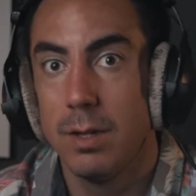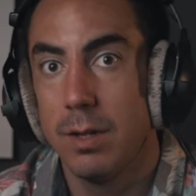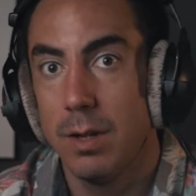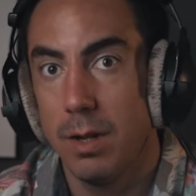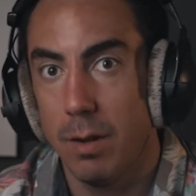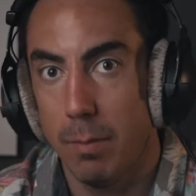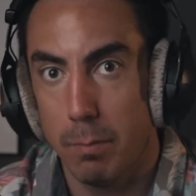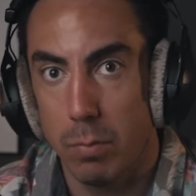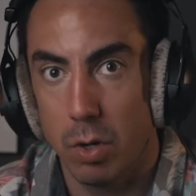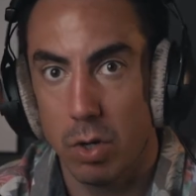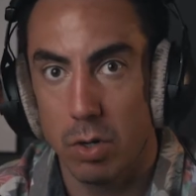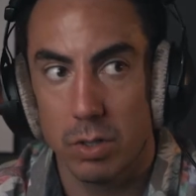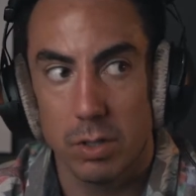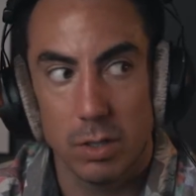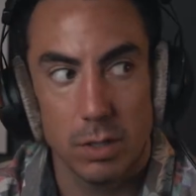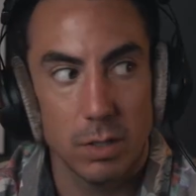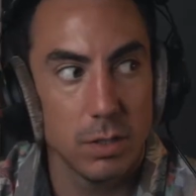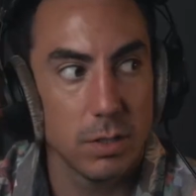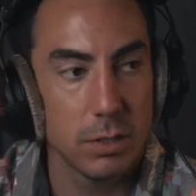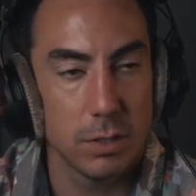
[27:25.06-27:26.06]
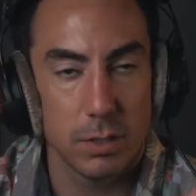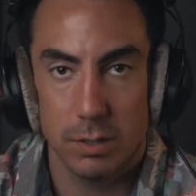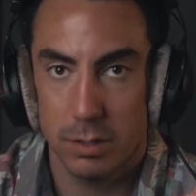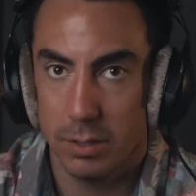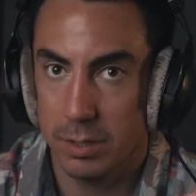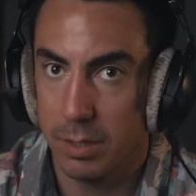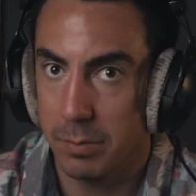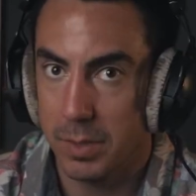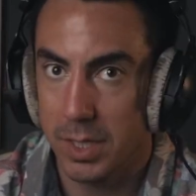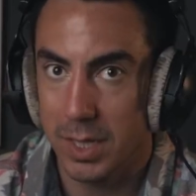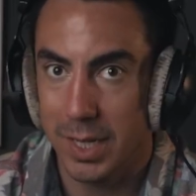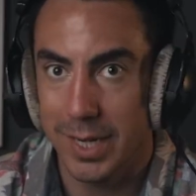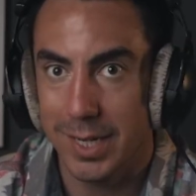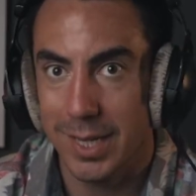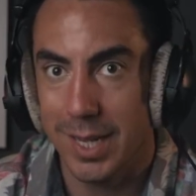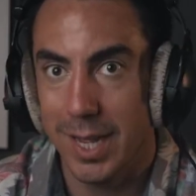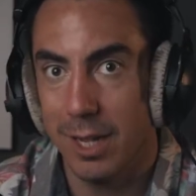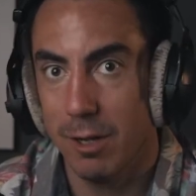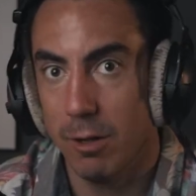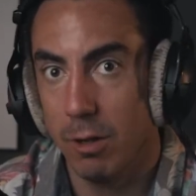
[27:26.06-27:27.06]
burgers, something like
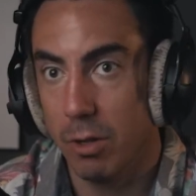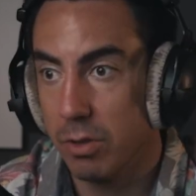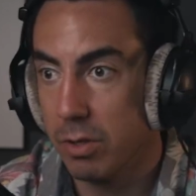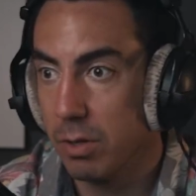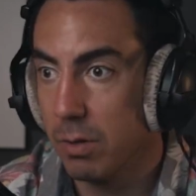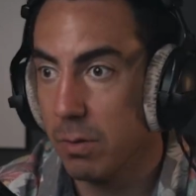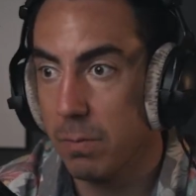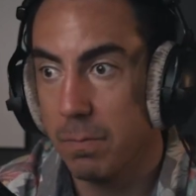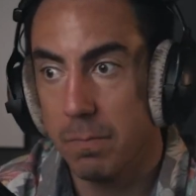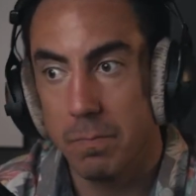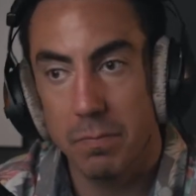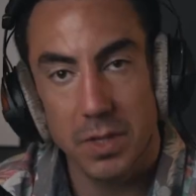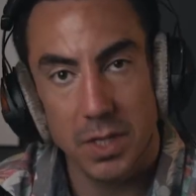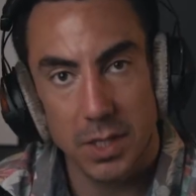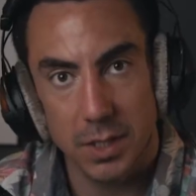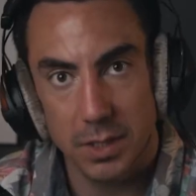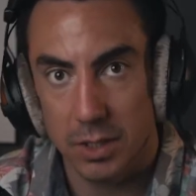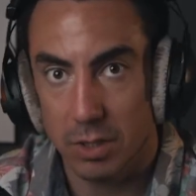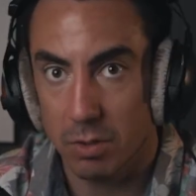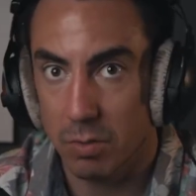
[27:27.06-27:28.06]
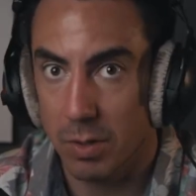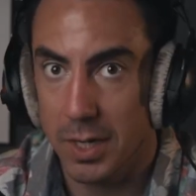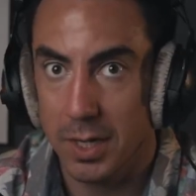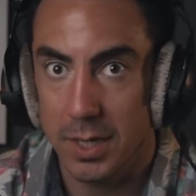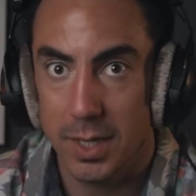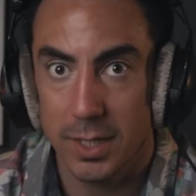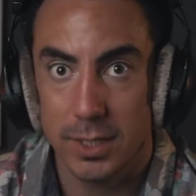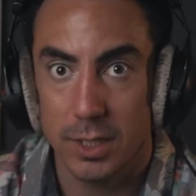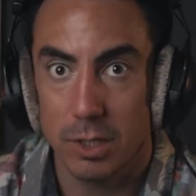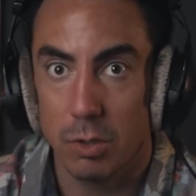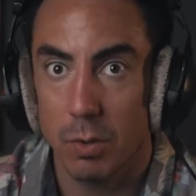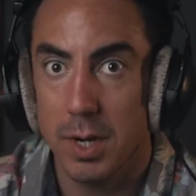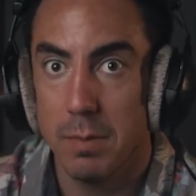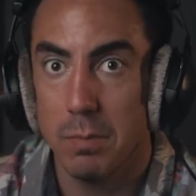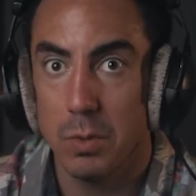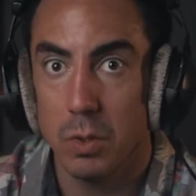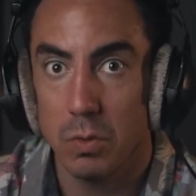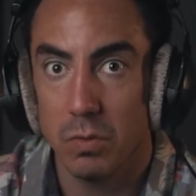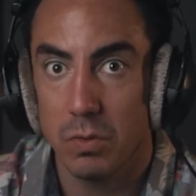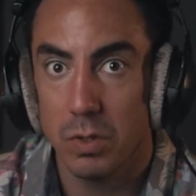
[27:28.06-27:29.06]
that. Although, that's a great
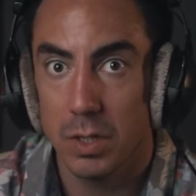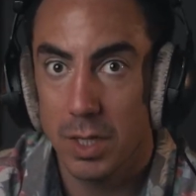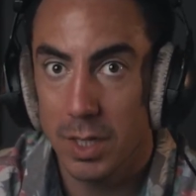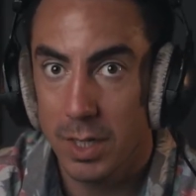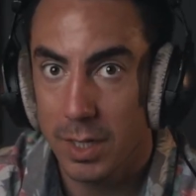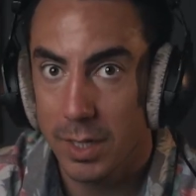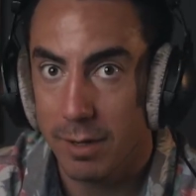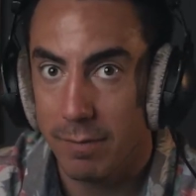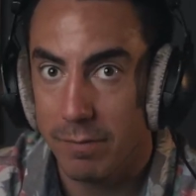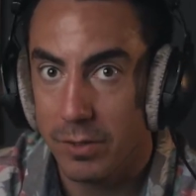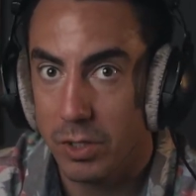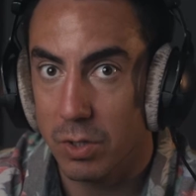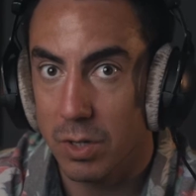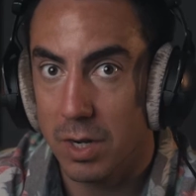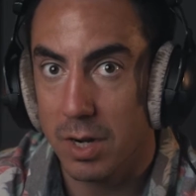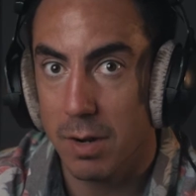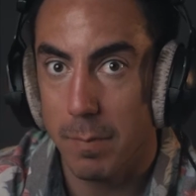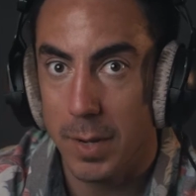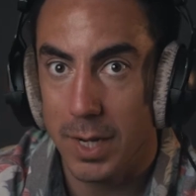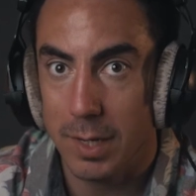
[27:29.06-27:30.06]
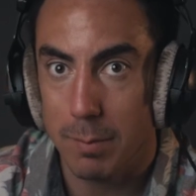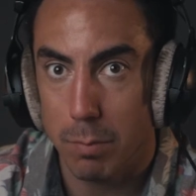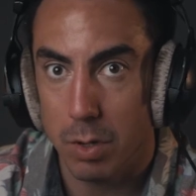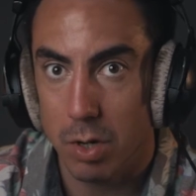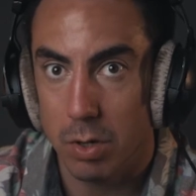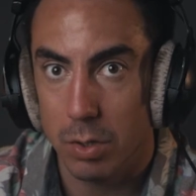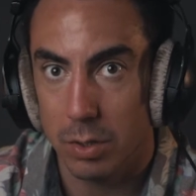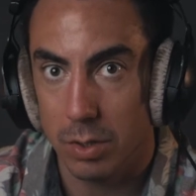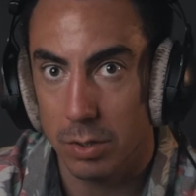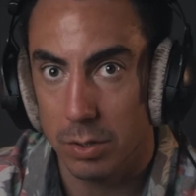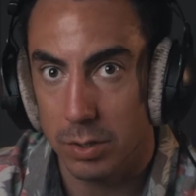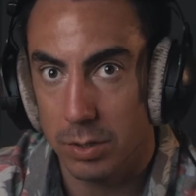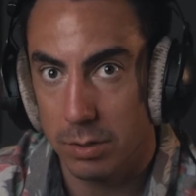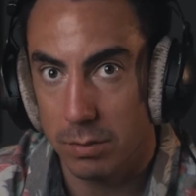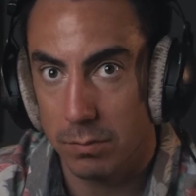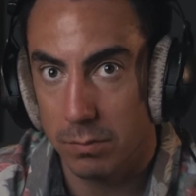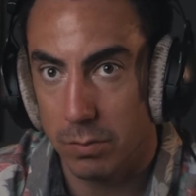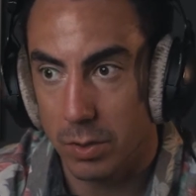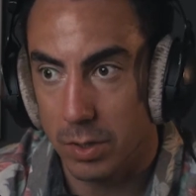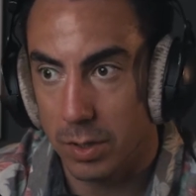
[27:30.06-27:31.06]
move. If you're going to make burgers
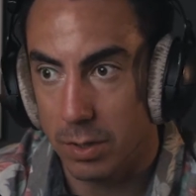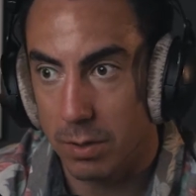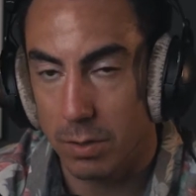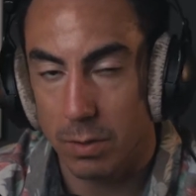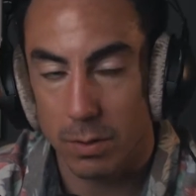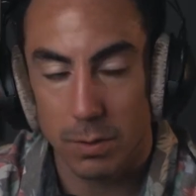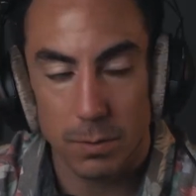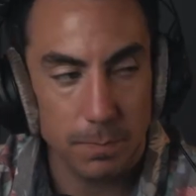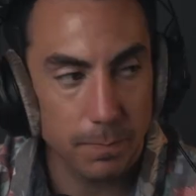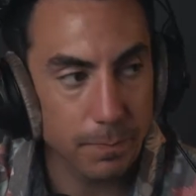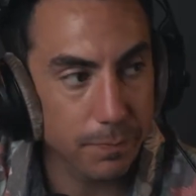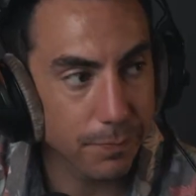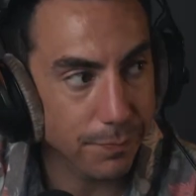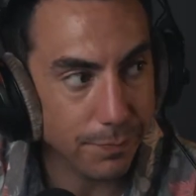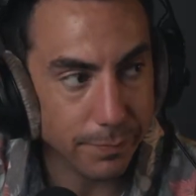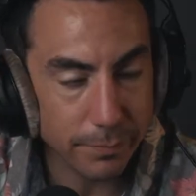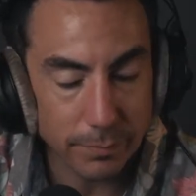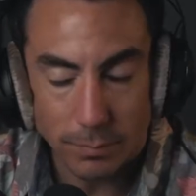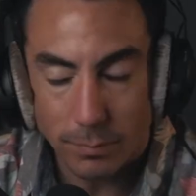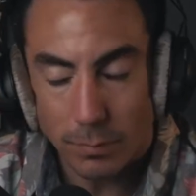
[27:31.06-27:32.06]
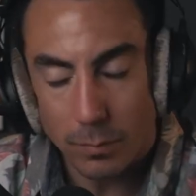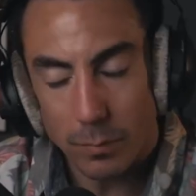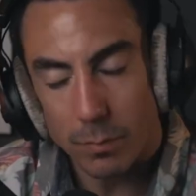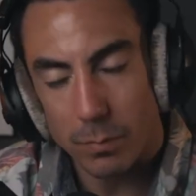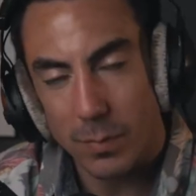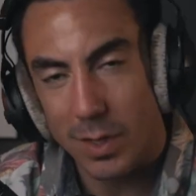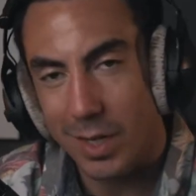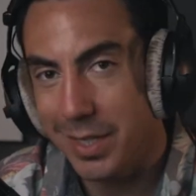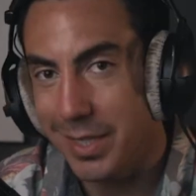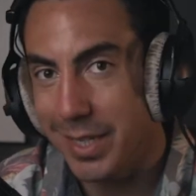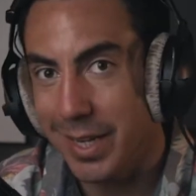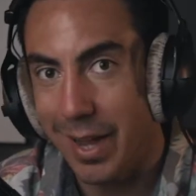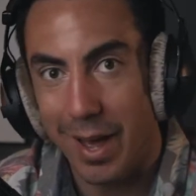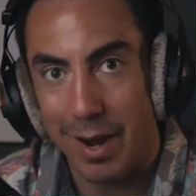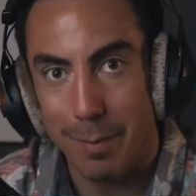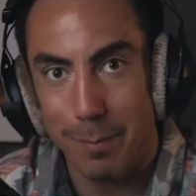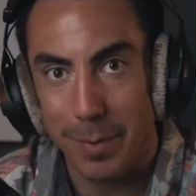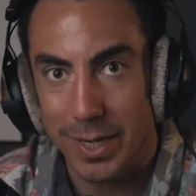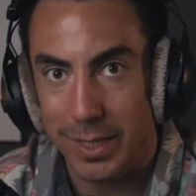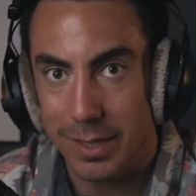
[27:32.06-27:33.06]
for a girl, you got to
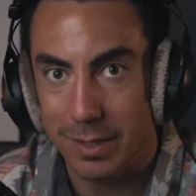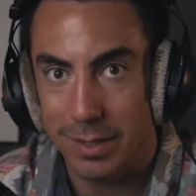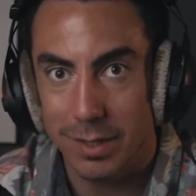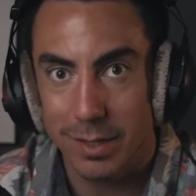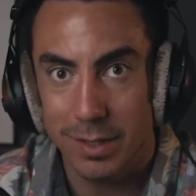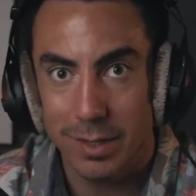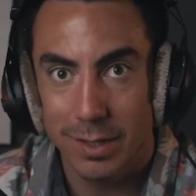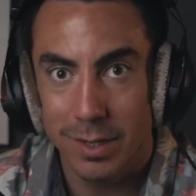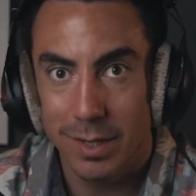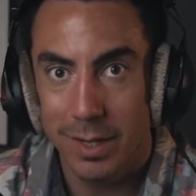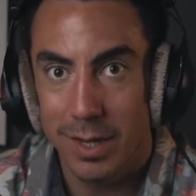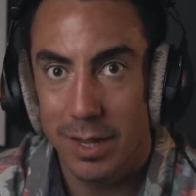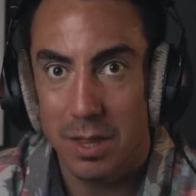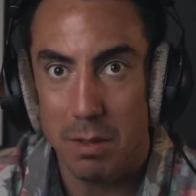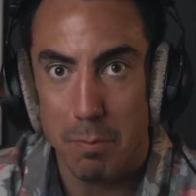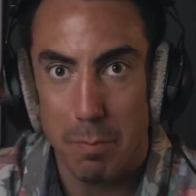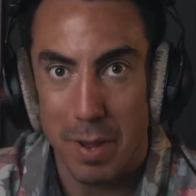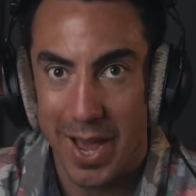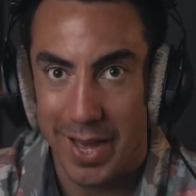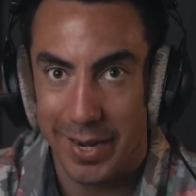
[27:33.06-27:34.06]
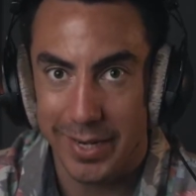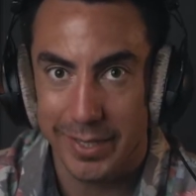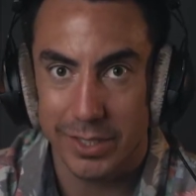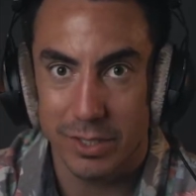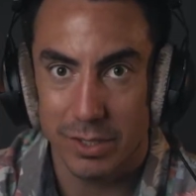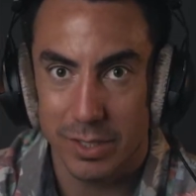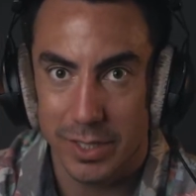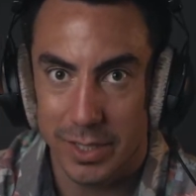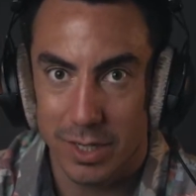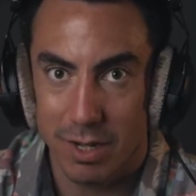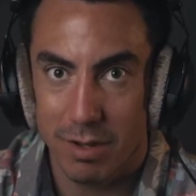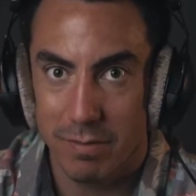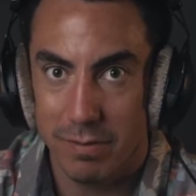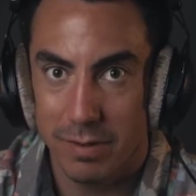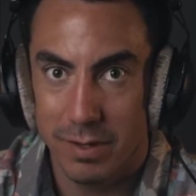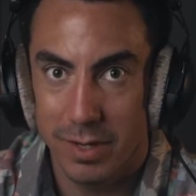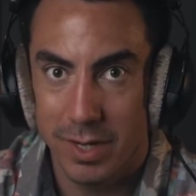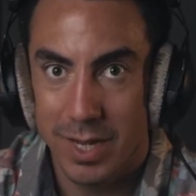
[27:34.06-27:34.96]
make the patties yourself.